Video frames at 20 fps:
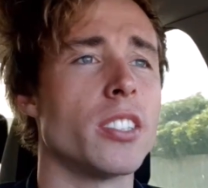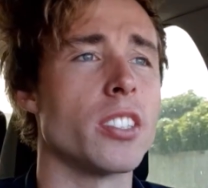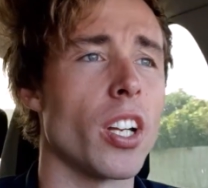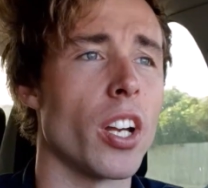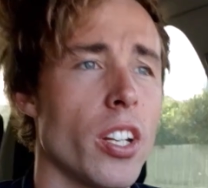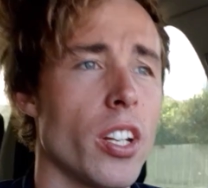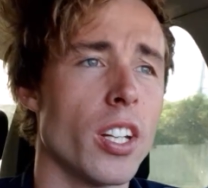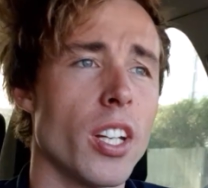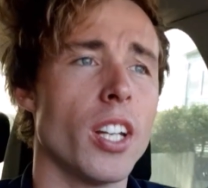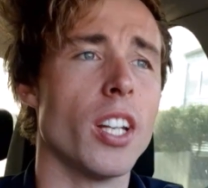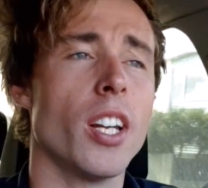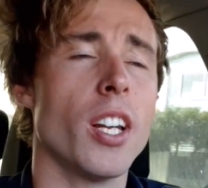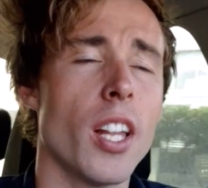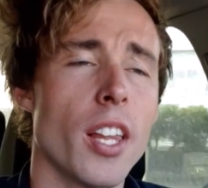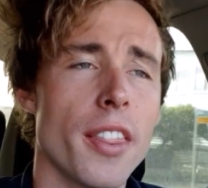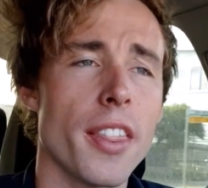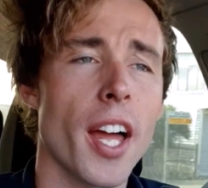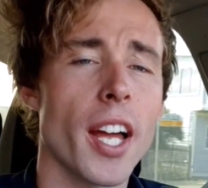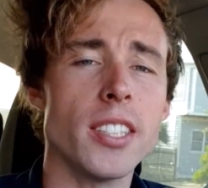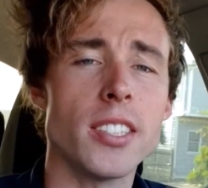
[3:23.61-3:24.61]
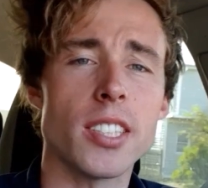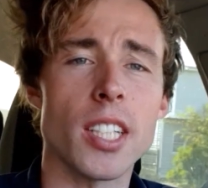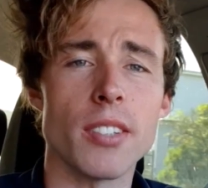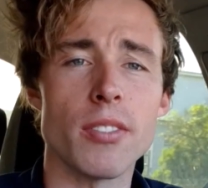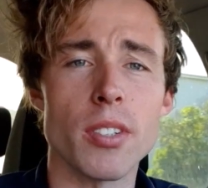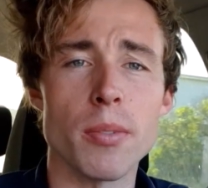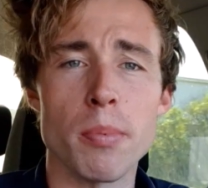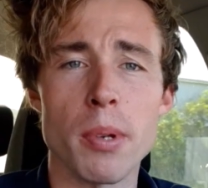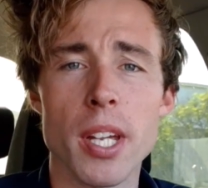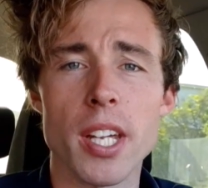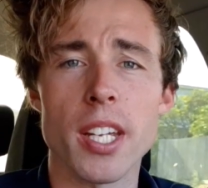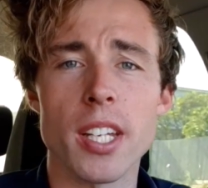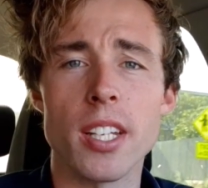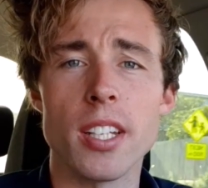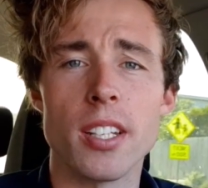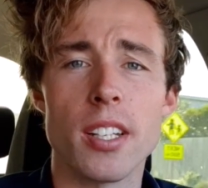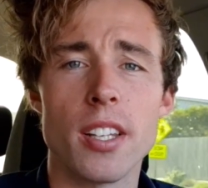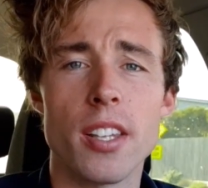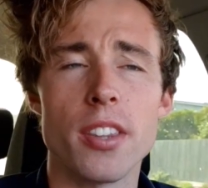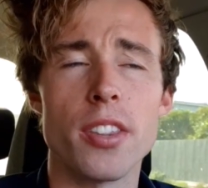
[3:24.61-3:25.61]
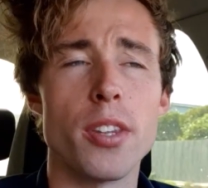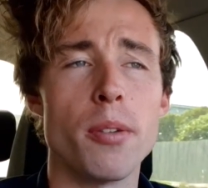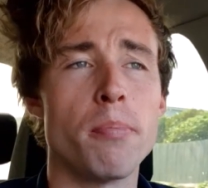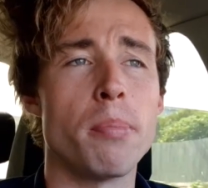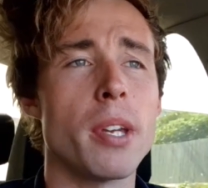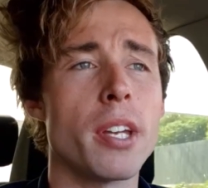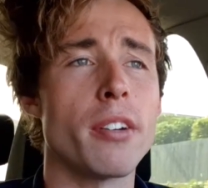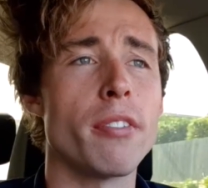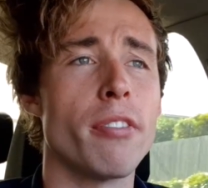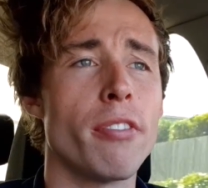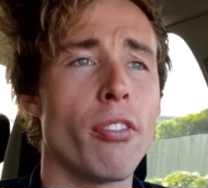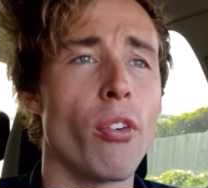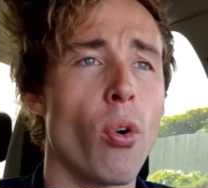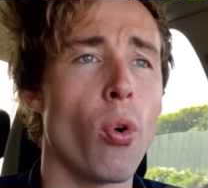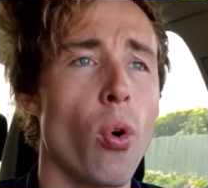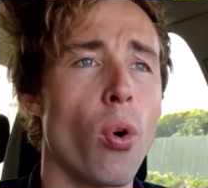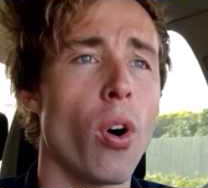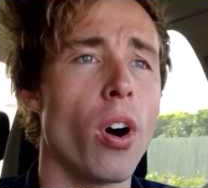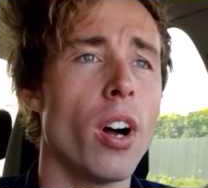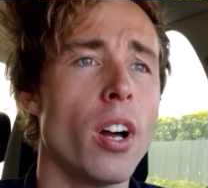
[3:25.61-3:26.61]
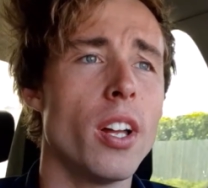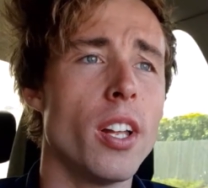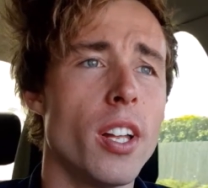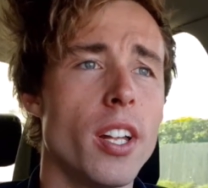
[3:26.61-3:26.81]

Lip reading: So they seem to be the big four